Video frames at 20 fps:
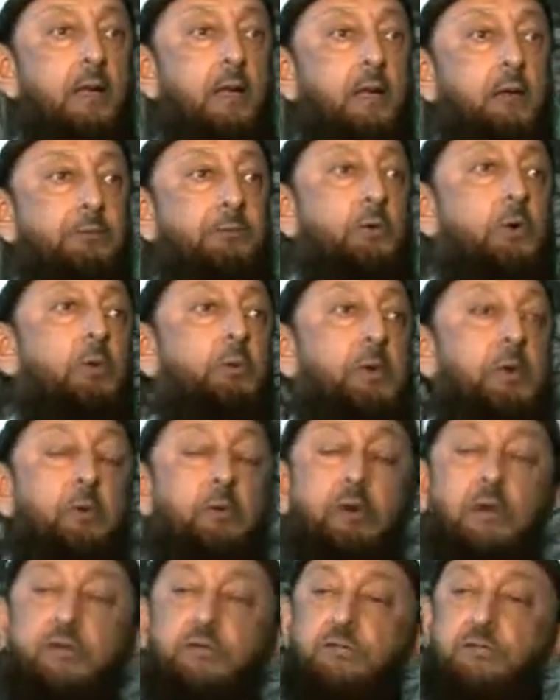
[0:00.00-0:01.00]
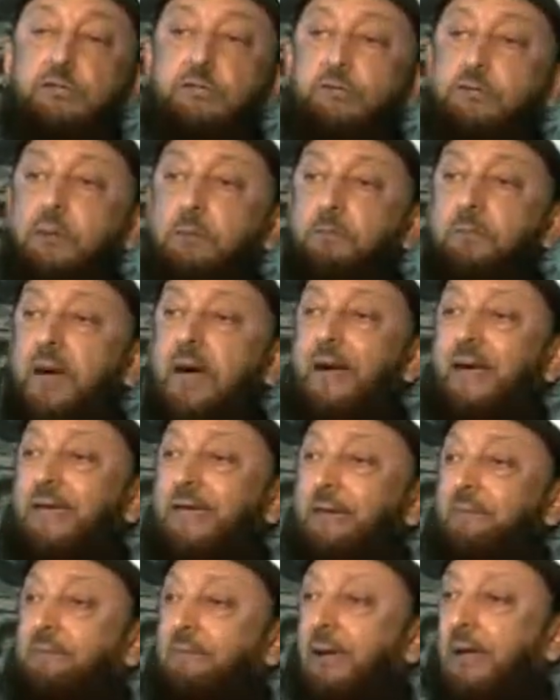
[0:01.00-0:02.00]
So we rushed to
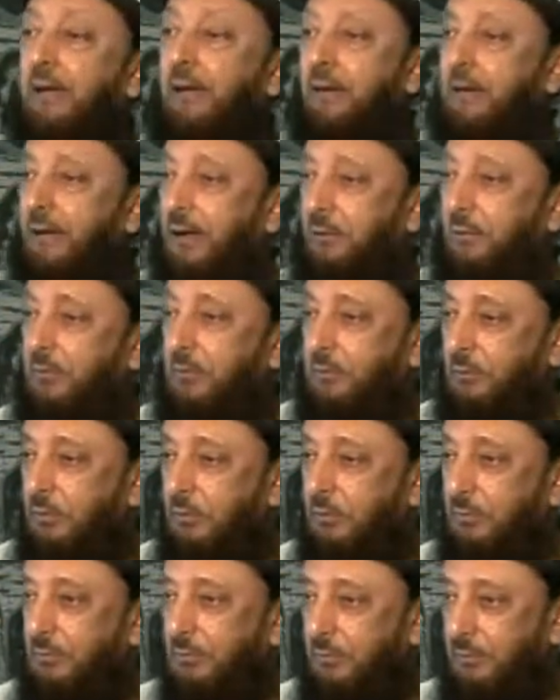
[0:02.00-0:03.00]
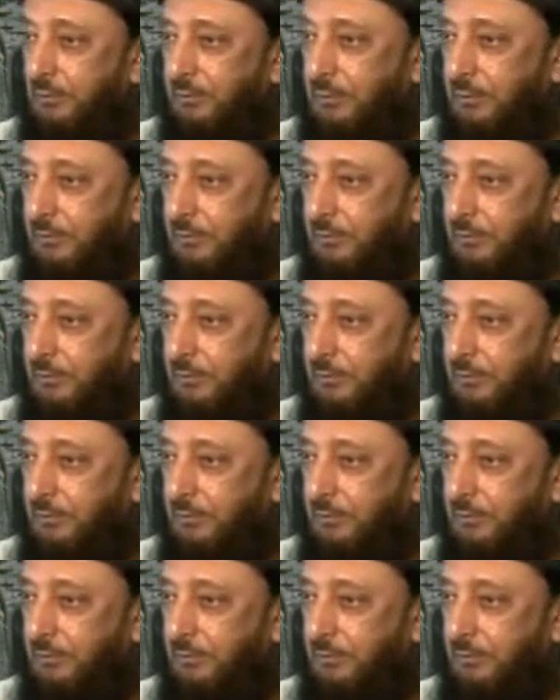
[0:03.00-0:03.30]
buy back our gold